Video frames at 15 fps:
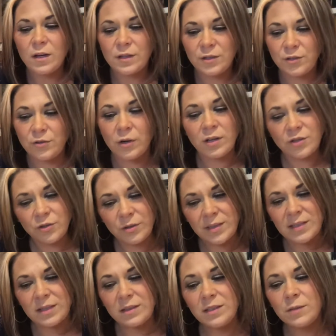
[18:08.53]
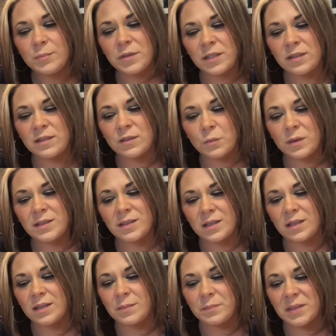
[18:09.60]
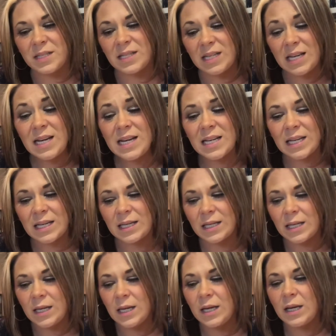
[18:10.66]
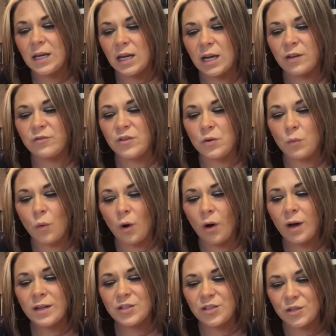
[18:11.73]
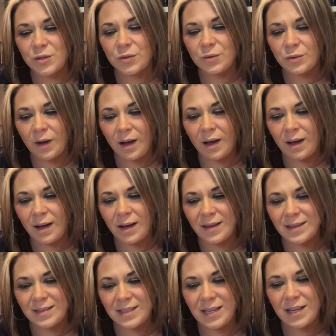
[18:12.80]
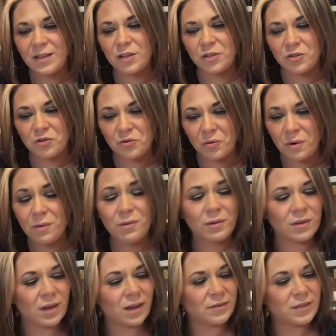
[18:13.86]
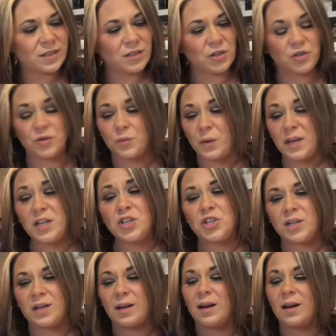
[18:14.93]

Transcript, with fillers: Structure and discipline is what's going to be needed if you want to uh, take control of a situation.